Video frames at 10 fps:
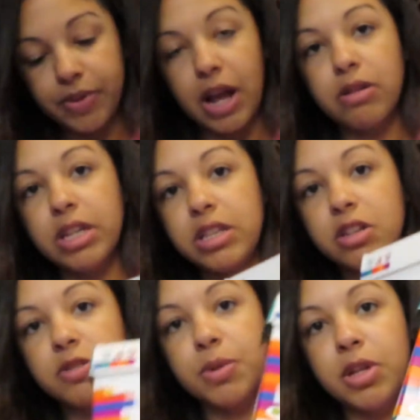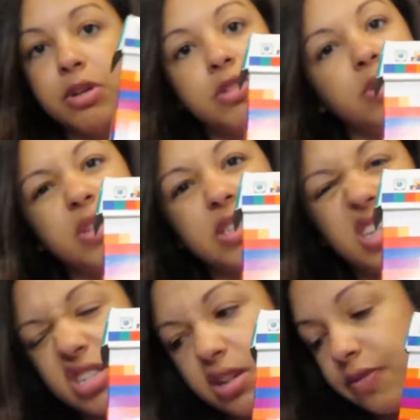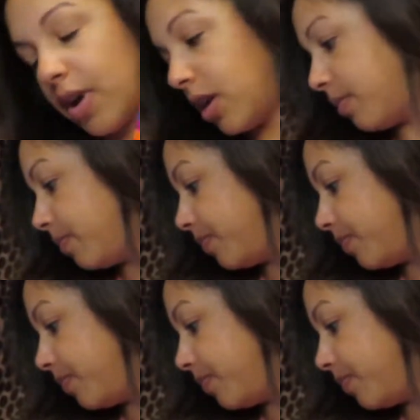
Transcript: I'll link those below so it's easy to find.